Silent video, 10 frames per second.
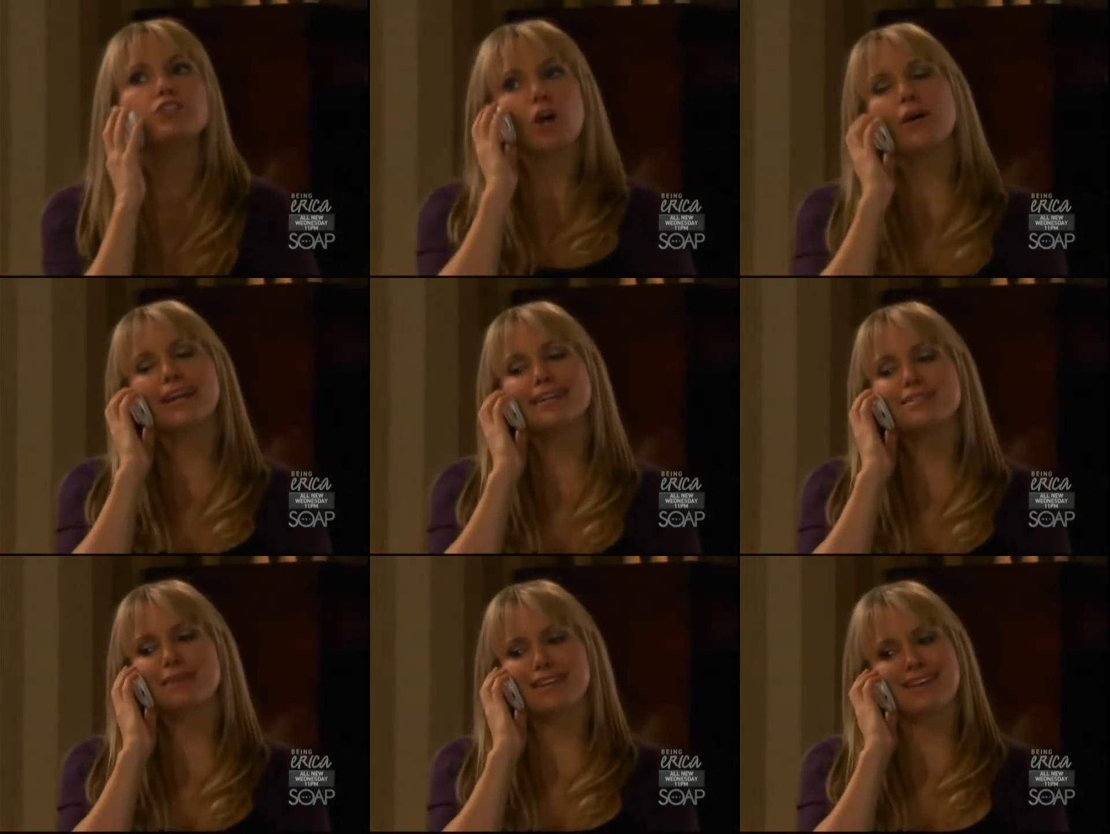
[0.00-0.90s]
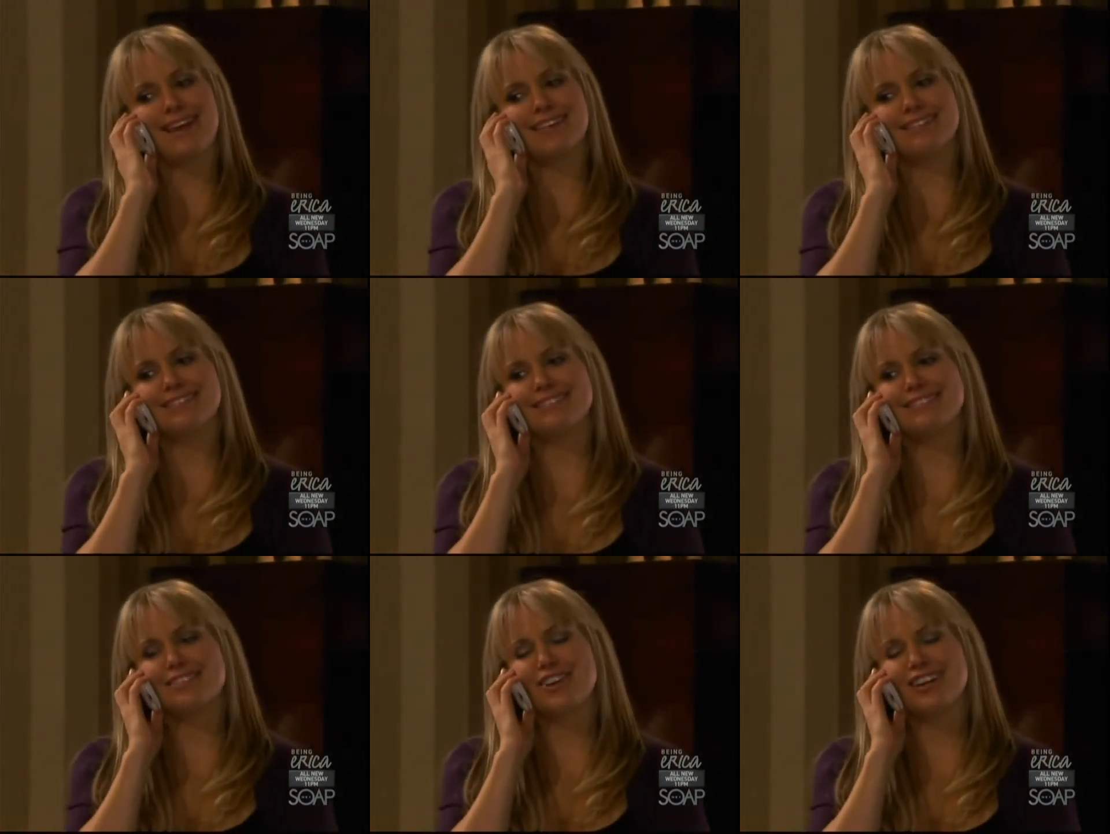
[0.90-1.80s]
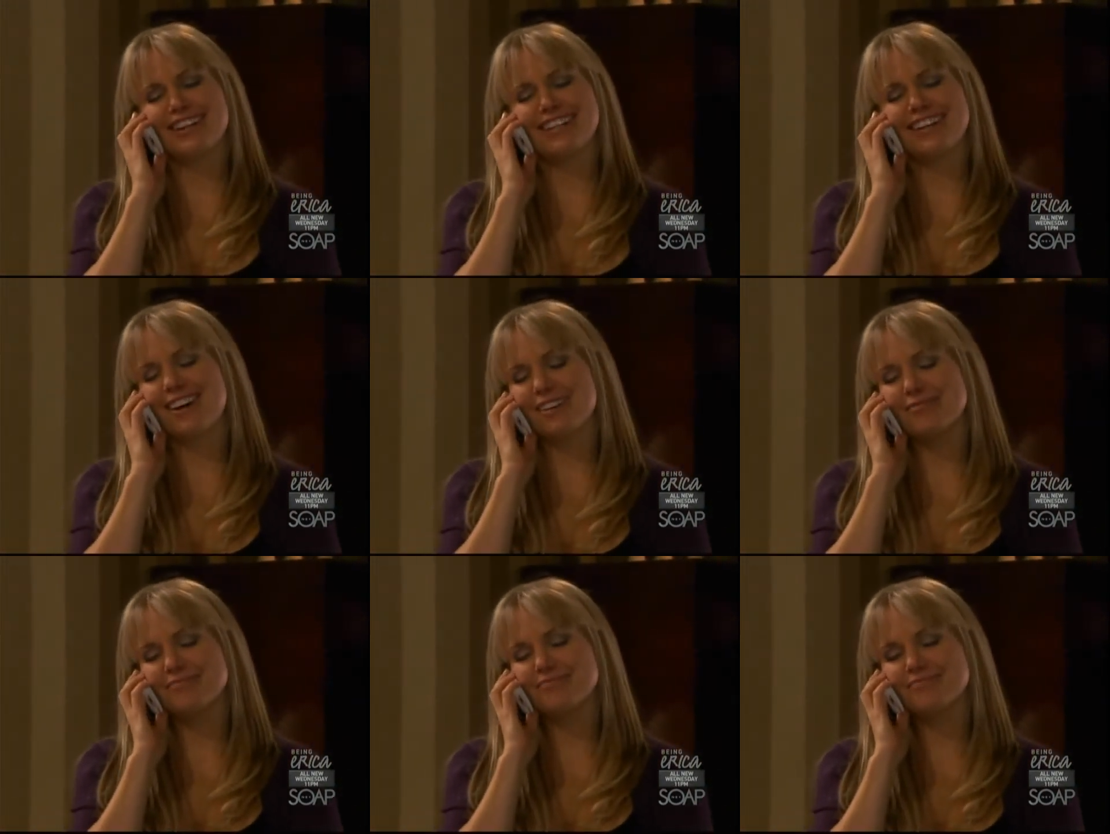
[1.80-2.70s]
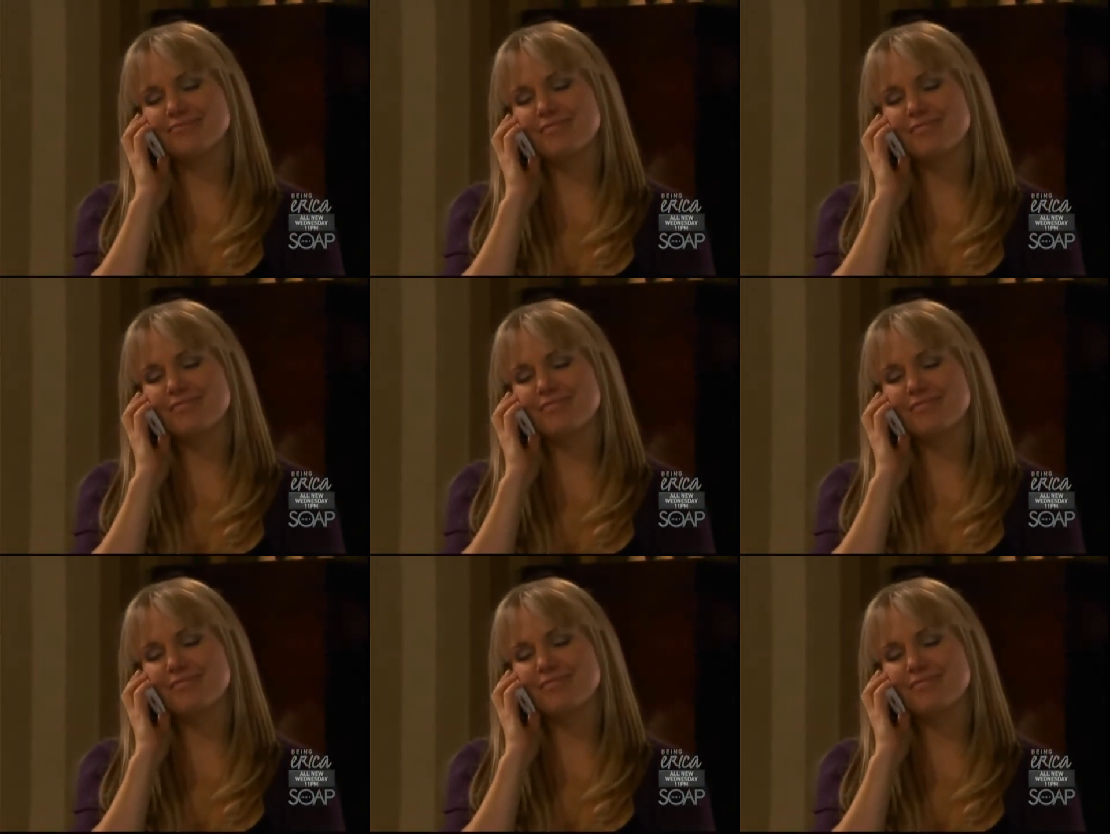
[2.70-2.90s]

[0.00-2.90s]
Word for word: Joey, it's me again. Sorry. Um,